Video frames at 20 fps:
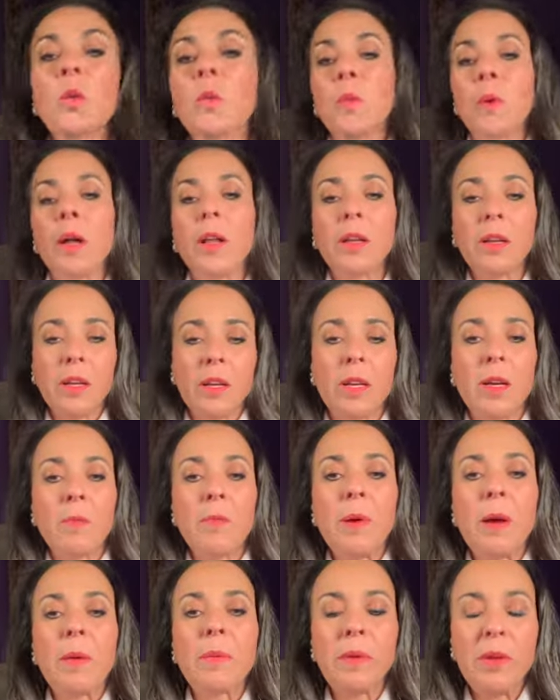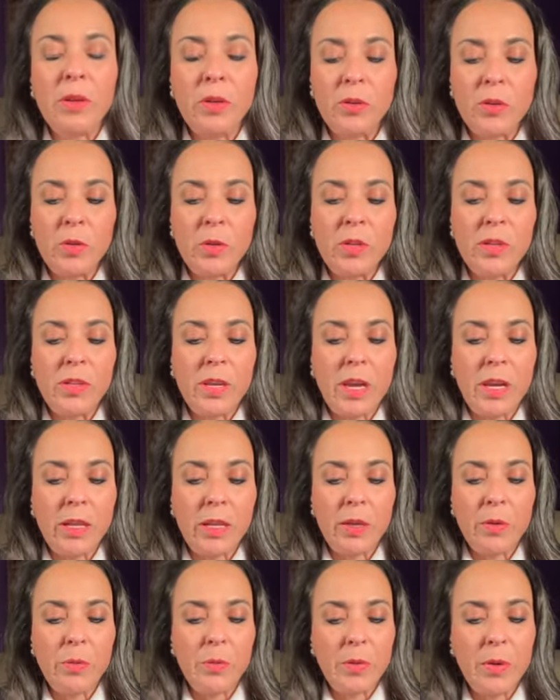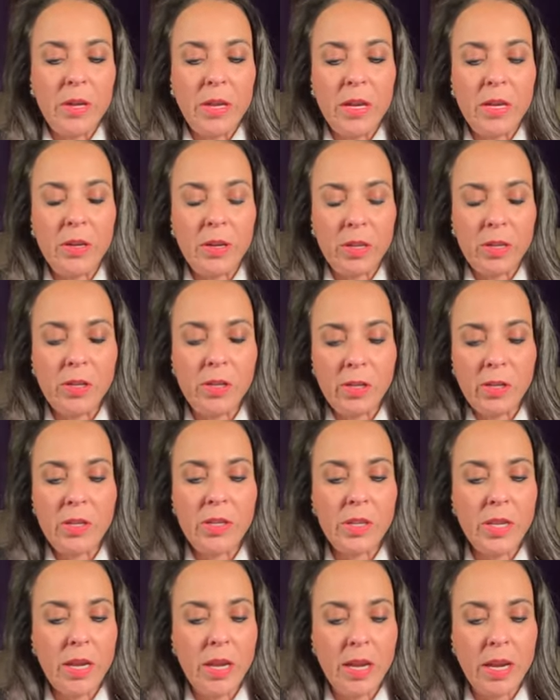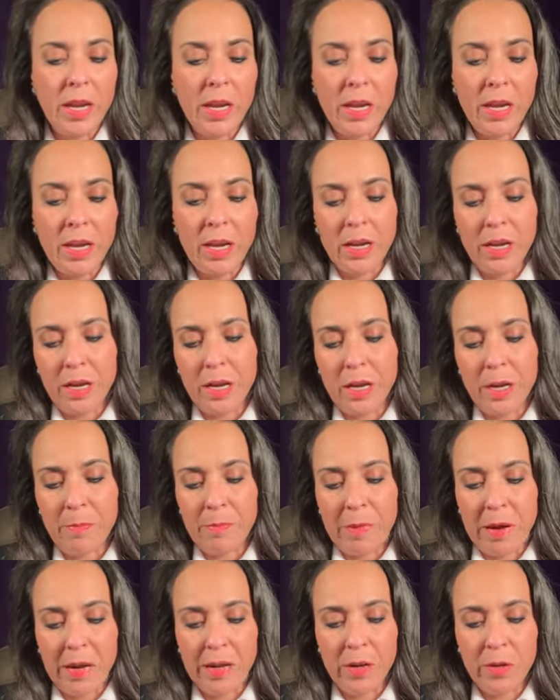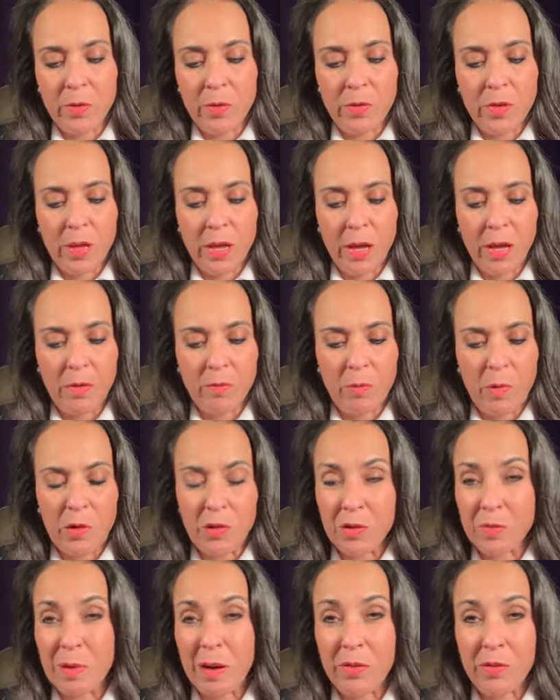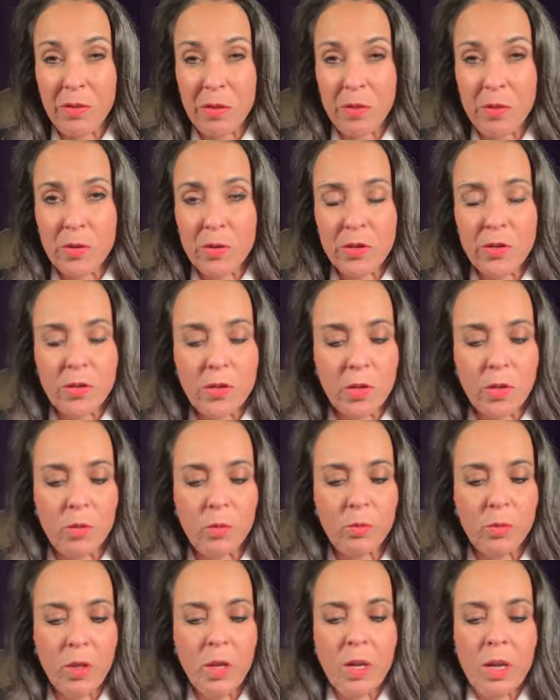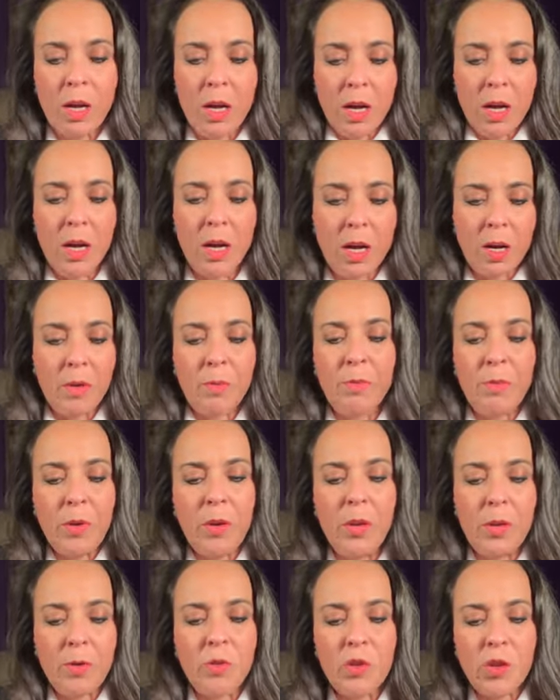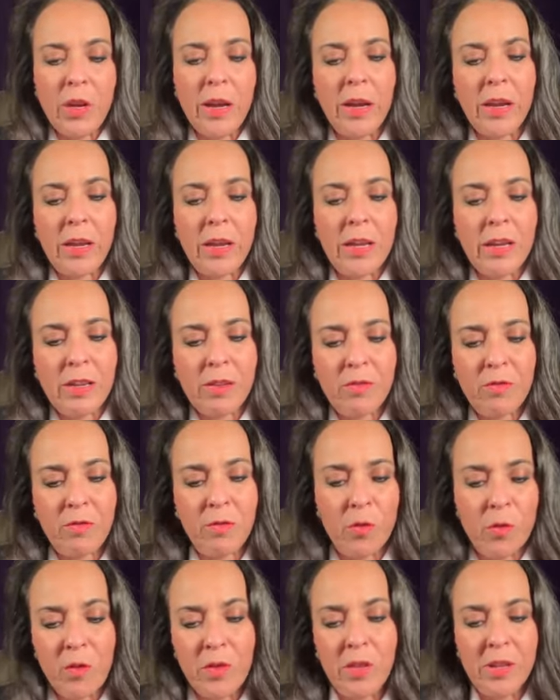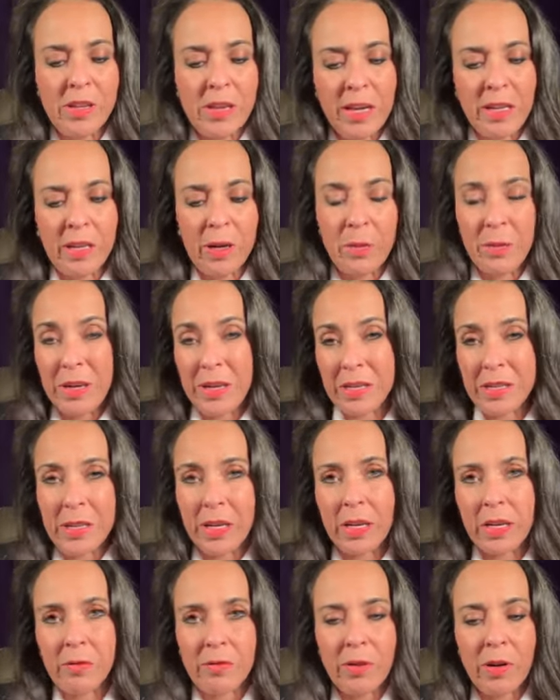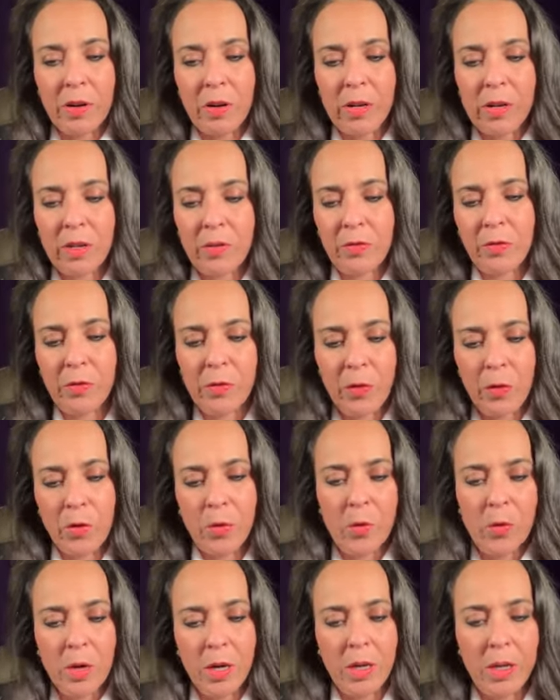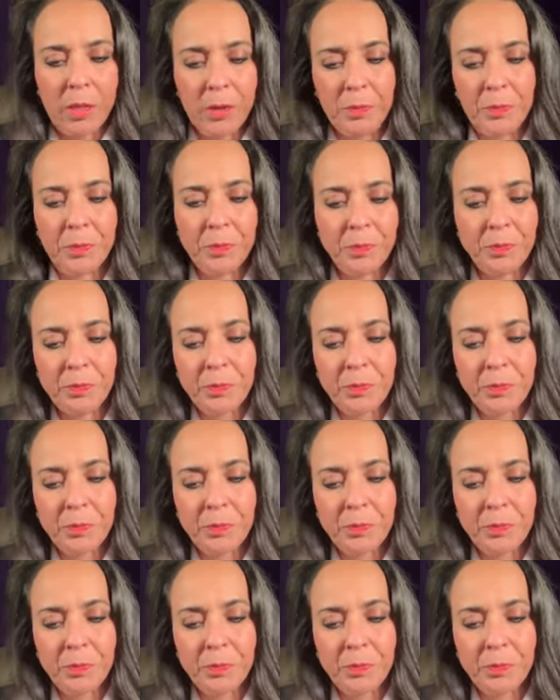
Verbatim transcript: welcome. I'm going to do a daily read today. Um, I know that most of my viewers don't, um, you know, check in for the daily reads. I get very few um,